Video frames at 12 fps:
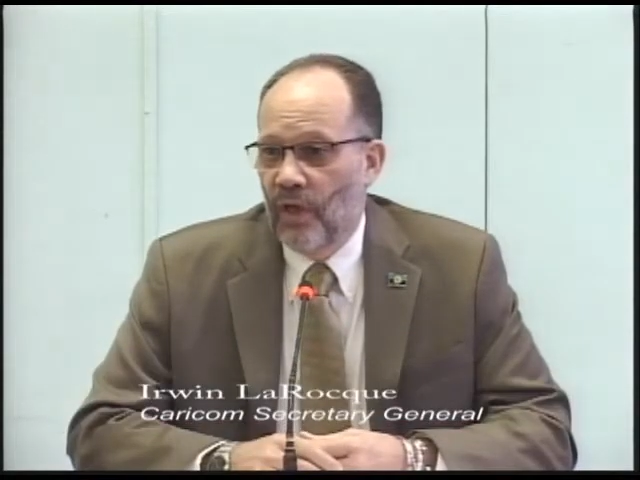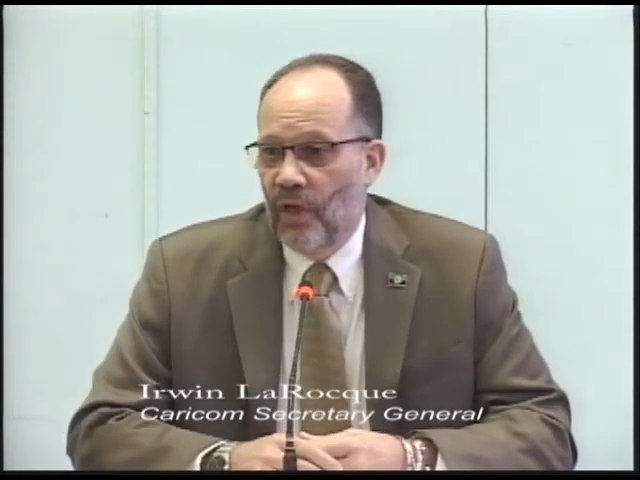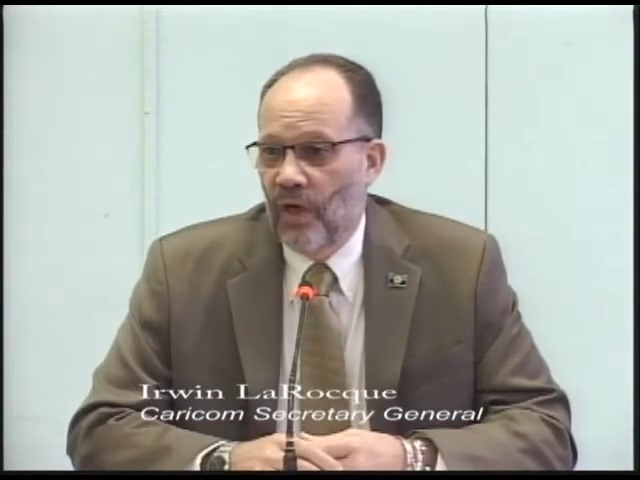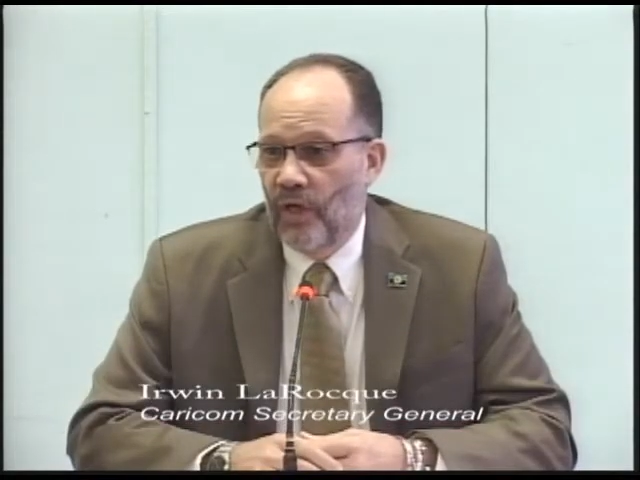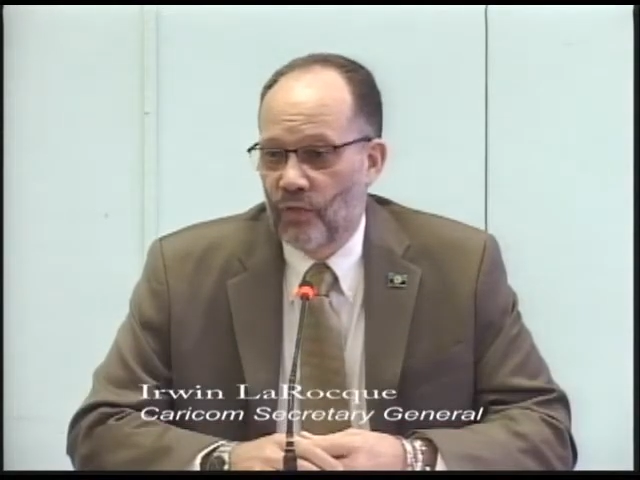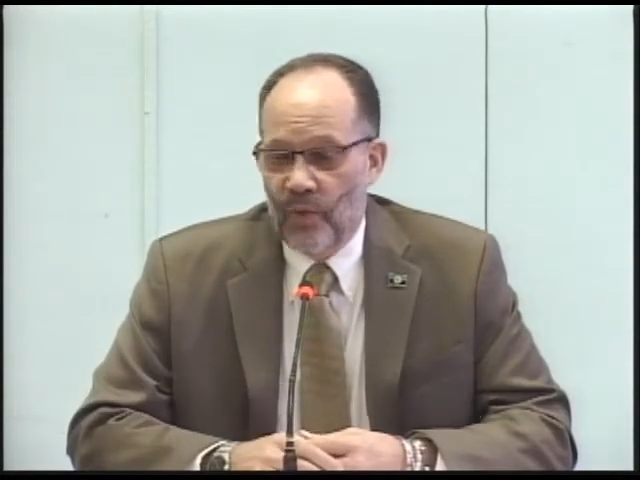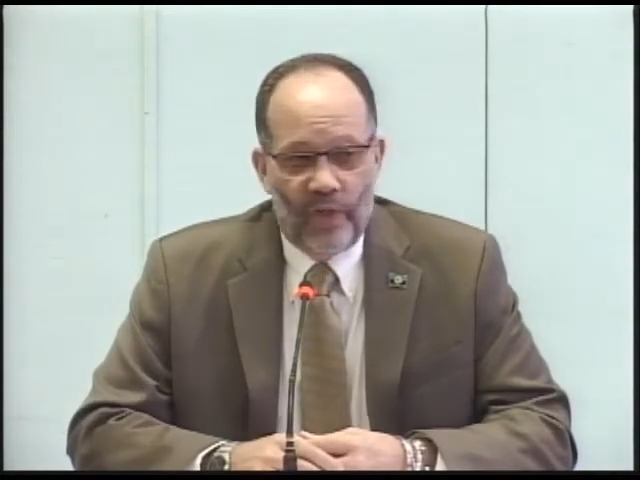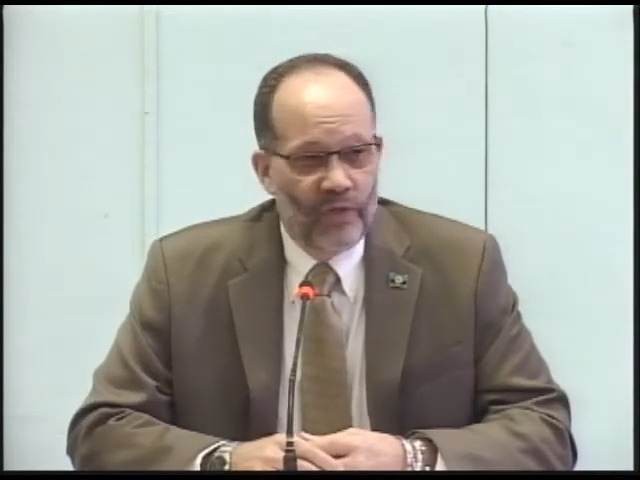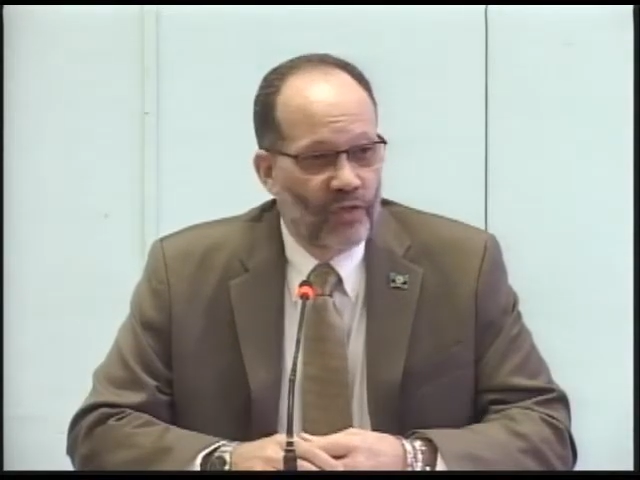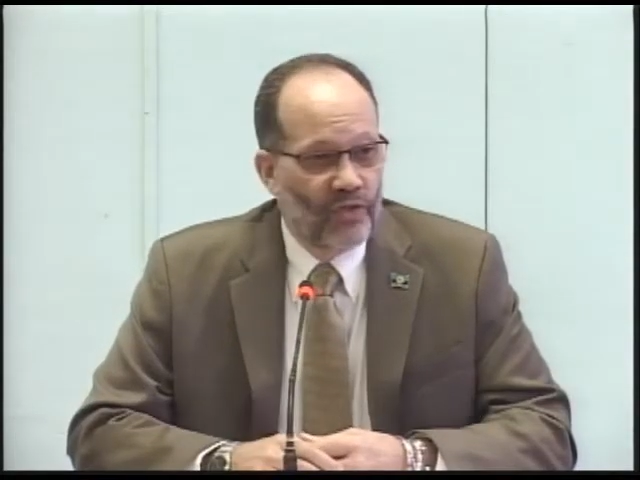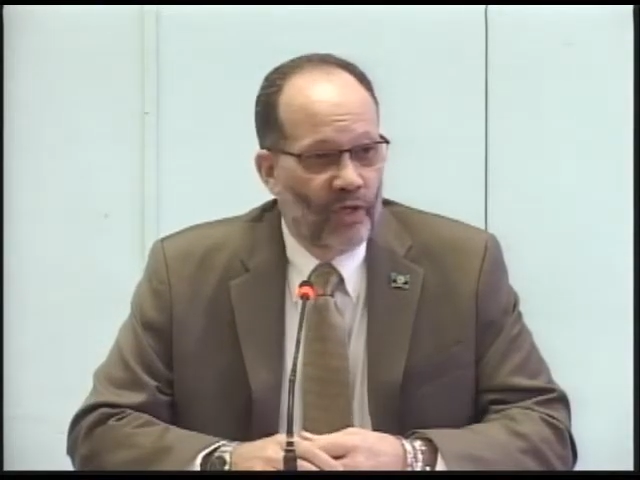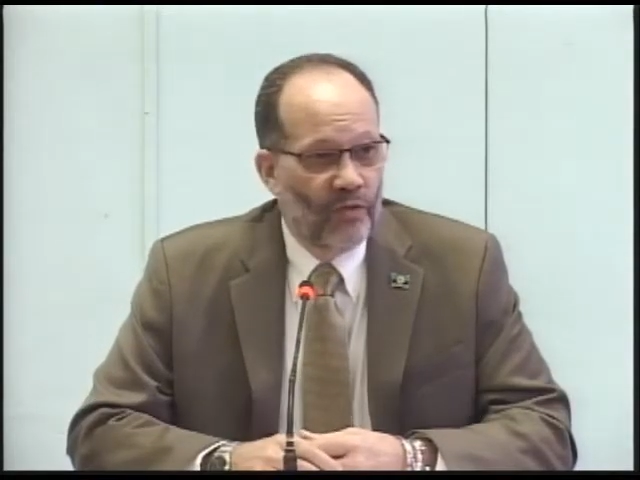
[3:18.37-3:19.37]
as well as
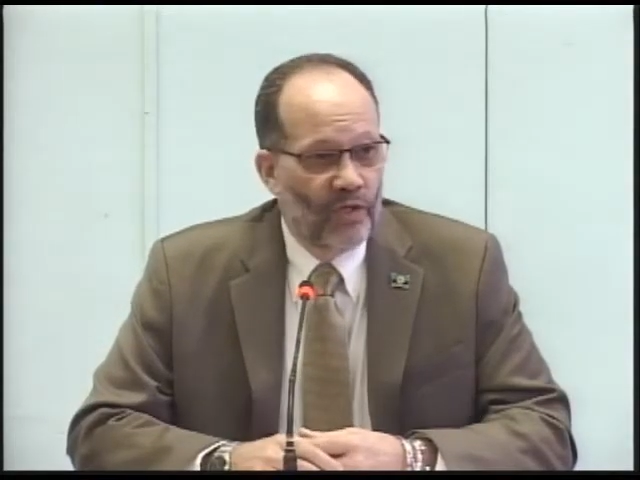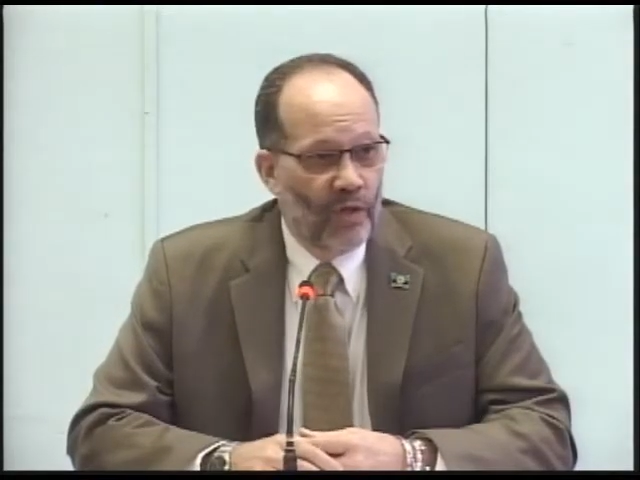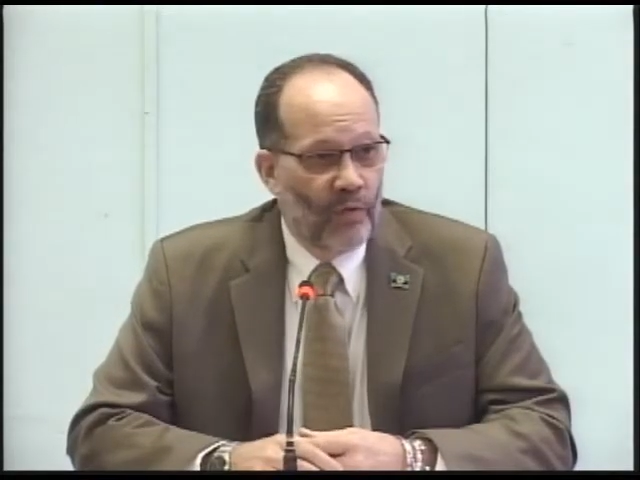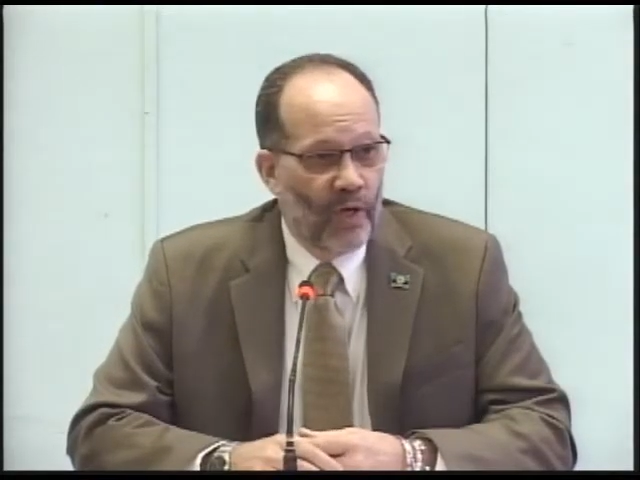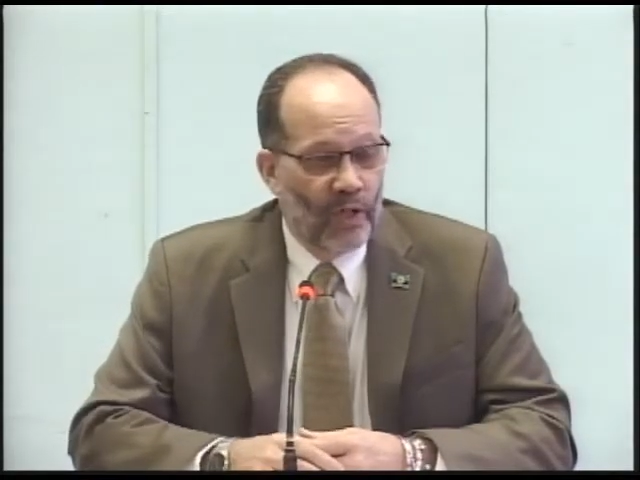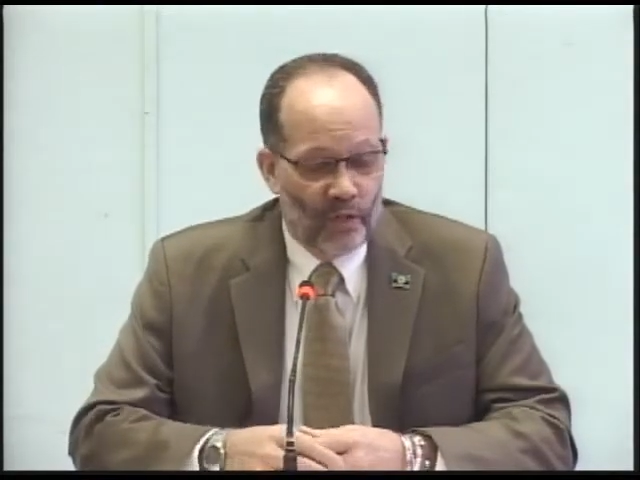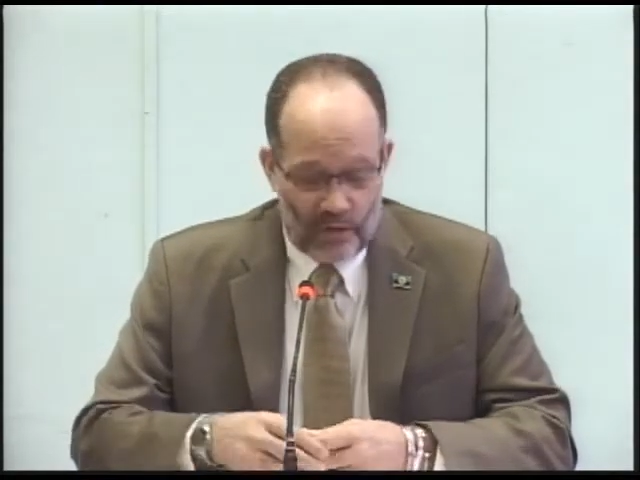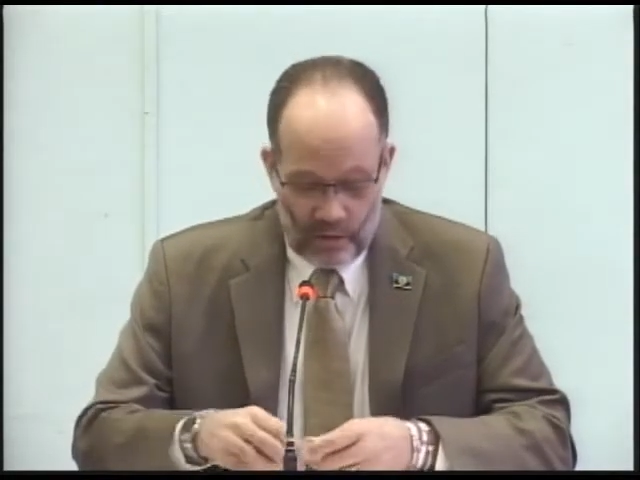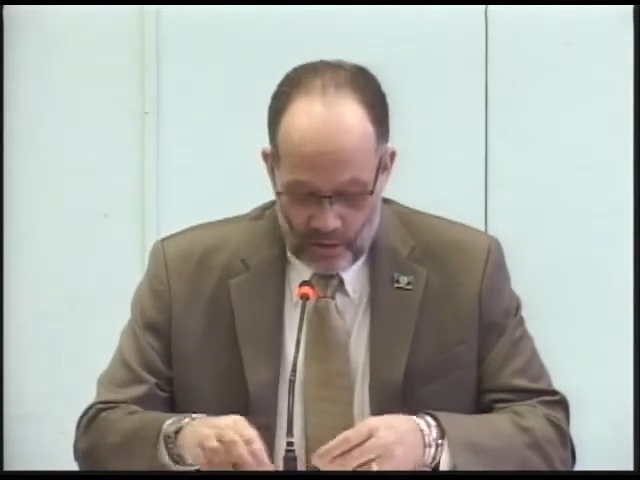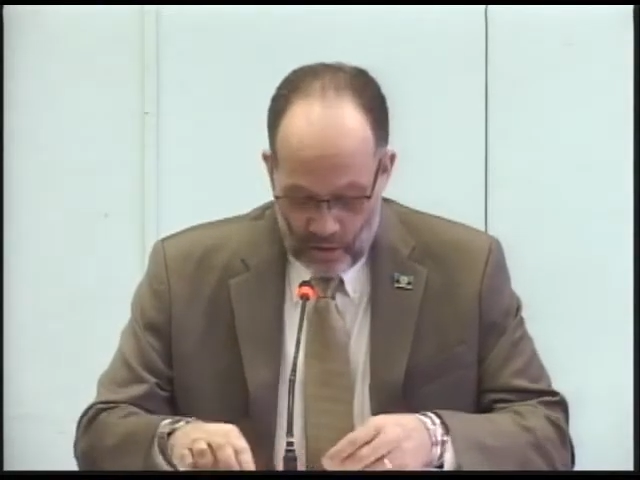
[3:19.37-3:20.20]
the Secretariat.